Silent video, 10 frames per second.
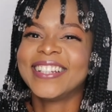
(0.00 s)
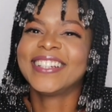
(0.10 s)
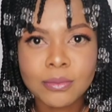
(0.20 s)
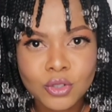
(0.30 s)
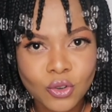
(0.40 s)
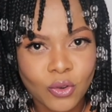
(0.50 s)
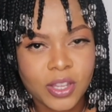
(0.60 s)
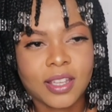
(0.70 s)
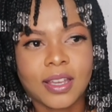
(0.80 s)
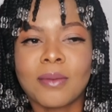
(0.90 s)
I'm
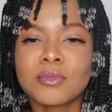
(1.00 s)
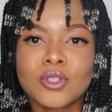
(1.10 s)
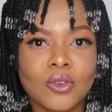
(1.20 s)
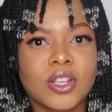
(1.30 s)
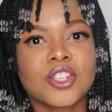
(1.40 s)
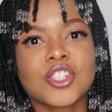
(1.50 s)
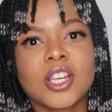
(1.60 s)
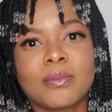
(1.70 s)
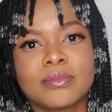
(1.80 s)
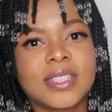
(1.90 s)
joking,
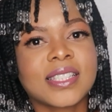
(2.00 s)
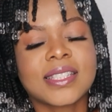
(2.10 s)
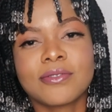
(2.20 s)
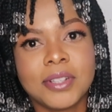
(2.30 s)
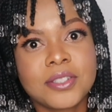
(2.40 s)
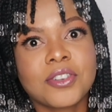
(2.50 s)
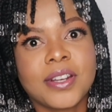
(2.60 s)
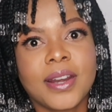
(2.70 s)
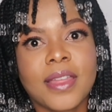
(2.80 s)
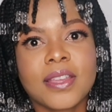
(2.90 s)
Shem. There's
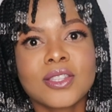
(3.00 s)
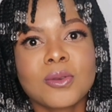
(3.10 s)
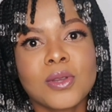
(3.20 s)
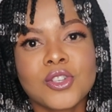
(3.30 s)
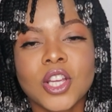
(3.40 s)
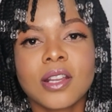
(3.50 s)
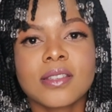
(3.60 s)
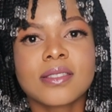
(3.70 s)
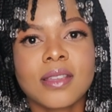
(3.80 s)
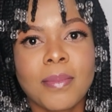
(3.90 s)
literally nothing to be
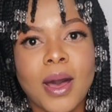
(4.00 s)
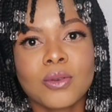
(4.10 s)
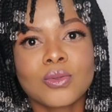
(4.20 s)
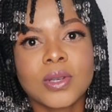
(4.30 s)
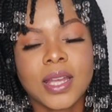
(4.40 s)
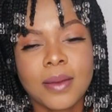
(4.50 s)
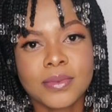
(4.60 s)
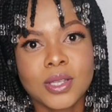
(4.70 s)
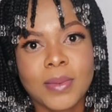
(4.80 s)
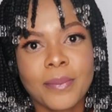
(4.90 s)
jealous about when it
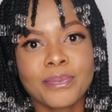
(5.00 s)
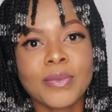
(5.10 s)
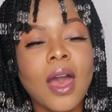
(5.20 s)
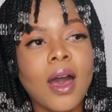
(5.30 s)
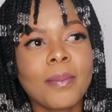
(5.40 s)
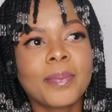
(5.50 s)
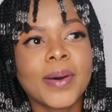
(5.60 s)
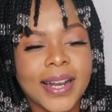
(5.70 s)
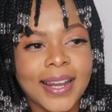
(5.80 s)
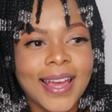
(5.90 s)
comes to me.
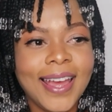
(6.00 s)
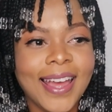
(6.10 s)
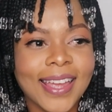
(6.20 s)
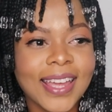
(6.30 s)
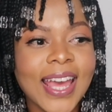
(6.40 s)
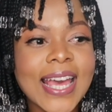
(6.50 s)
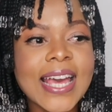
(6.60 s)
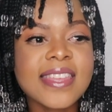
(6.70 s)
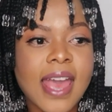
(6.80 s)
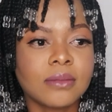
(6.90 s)
But like,
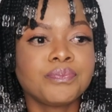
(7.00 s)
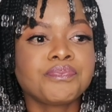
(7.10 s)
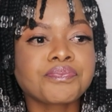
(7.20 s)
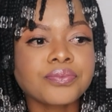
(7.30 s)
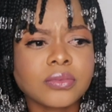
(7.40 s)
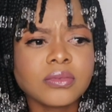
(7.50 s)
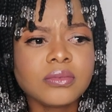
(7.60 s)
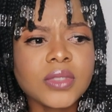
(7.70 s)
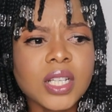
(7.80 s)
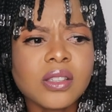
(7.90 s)
yeah,
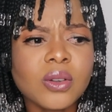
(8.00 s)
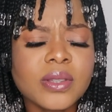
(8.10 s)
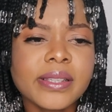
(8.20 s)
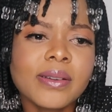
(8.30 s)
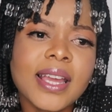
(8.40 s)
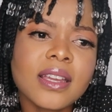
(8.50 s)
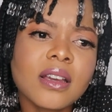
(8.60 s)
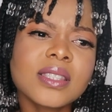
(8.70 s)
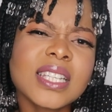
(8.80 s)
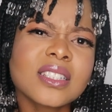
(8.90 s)
so they were
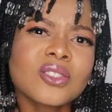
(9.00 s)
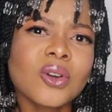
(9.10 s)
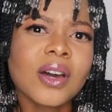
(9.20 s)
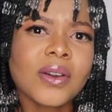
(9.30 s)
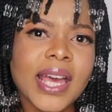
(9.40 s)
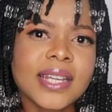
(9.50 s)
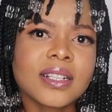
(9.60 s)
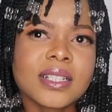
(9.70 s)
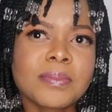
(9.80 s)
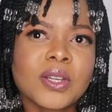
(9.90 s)
like, they didn't know how to
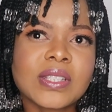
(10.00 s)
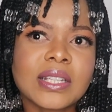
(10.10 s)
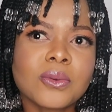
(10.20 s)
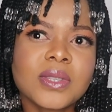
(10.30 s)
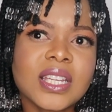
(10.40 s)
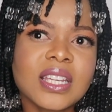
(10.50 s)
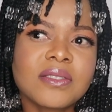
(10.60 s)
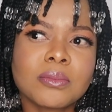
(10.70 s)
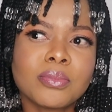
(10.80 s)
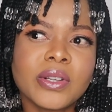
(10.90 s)
handle it, because I don't think
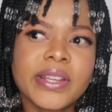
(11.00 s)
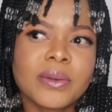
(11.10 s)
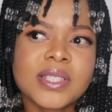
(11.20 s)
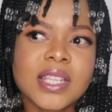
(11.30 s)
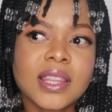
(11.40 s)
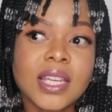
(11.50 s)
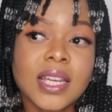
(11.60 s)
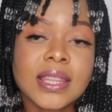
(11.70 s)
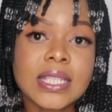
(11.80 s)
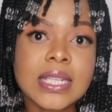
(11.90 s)
even bullying was a
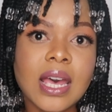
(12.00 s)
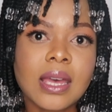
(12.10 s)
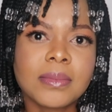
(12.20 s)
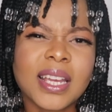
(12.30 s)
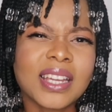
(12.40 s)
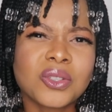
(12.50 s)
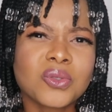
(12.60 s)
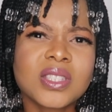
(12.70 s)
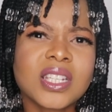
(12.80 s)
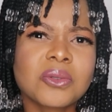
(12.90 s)
thing at the time. Like, I
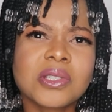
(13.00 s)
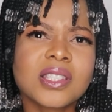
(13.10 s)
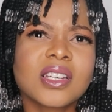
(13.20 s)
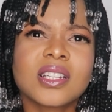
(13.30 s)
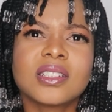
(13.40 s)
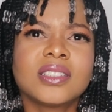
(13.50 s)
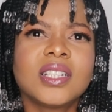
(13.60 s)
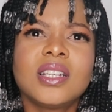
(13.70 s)
don't think it was a